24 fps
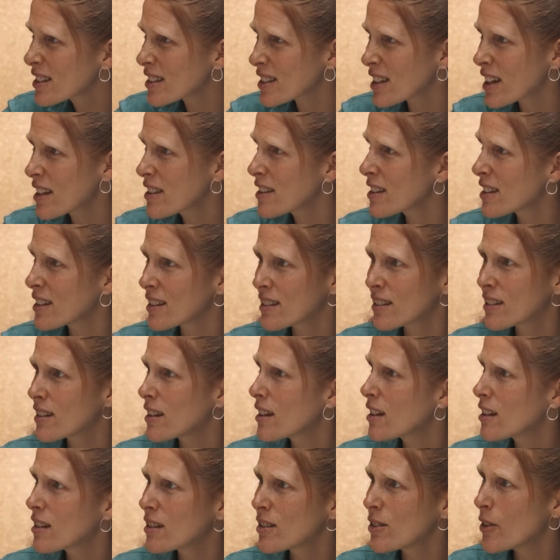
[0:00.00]
And I think,
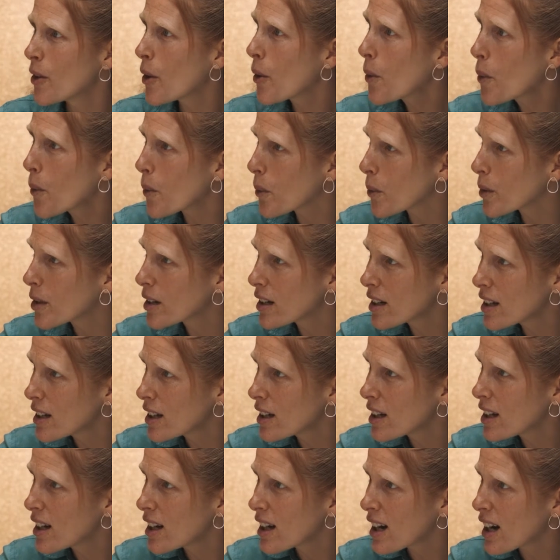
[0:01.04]
no.
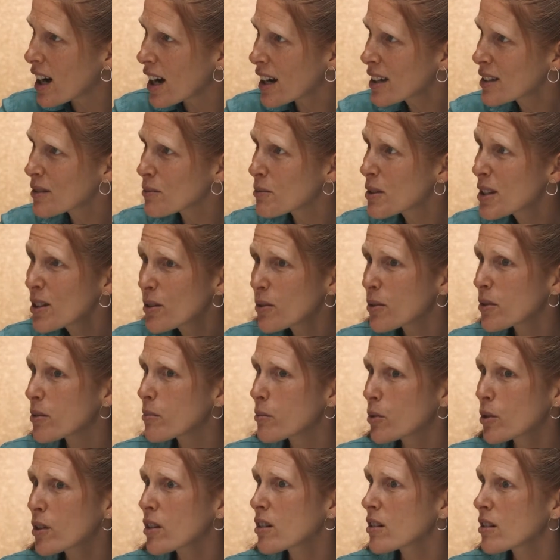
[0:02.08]
We use
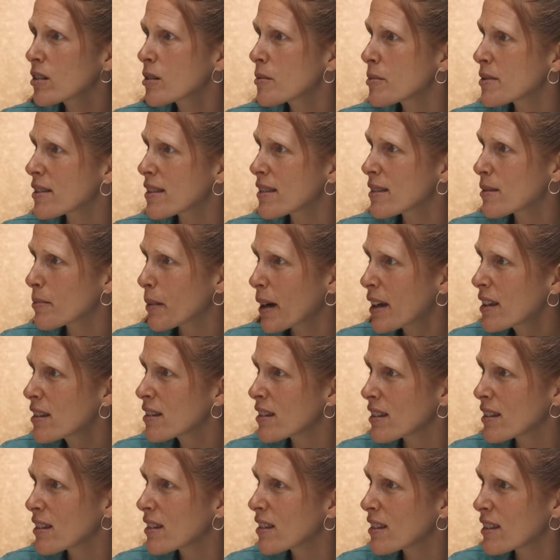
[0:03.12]
more herbs and
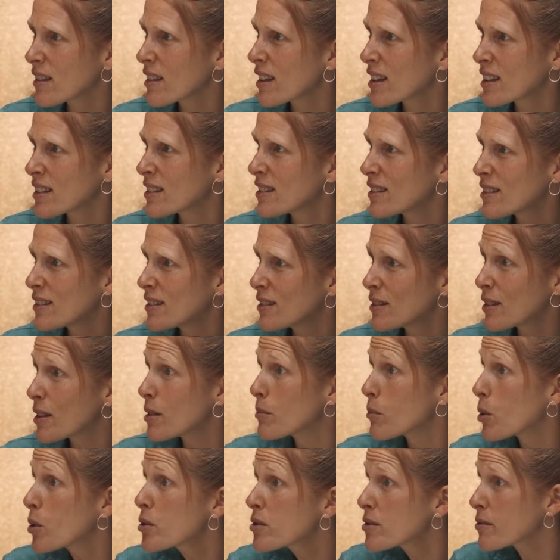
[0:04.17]
spices than
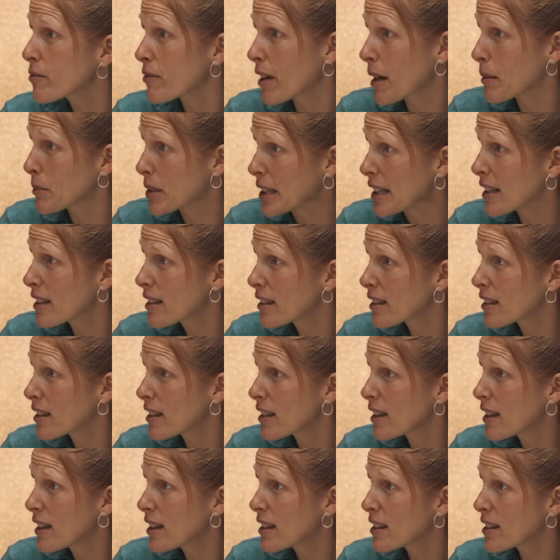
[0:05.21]
most families
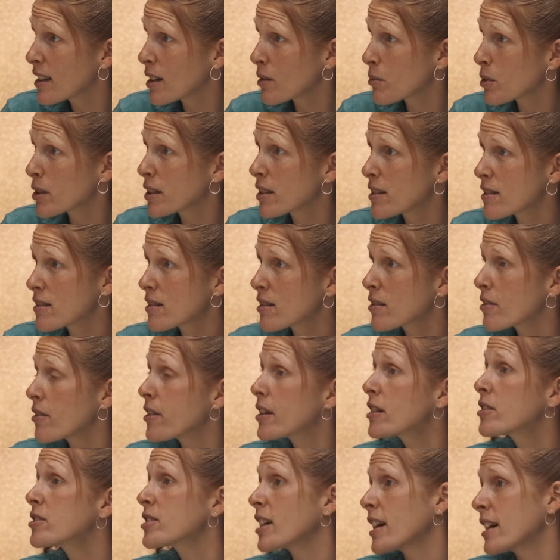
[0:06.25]
that would consider
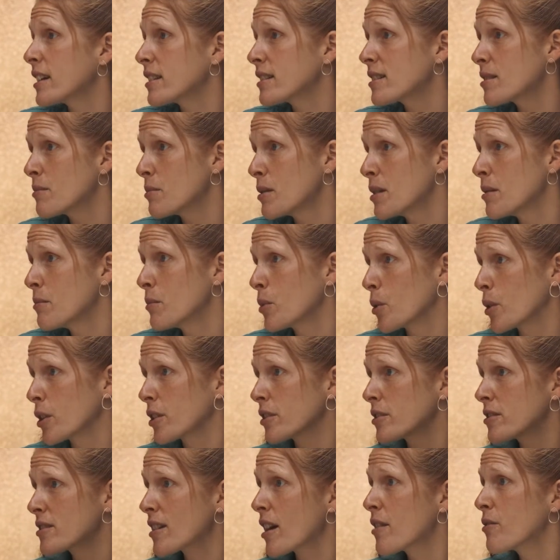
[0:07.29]
their diet to be more
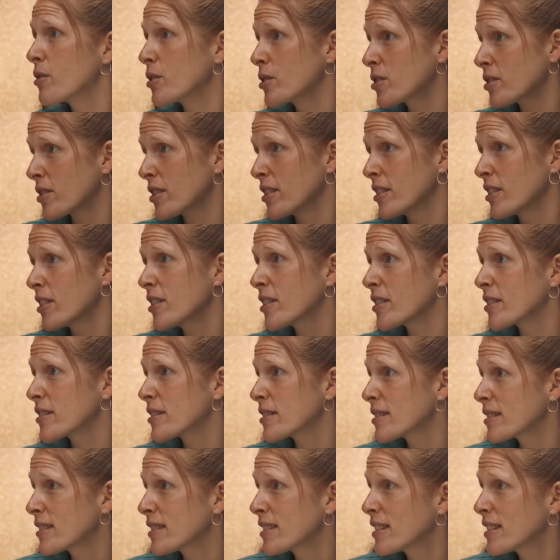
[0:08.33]
diverse than ours.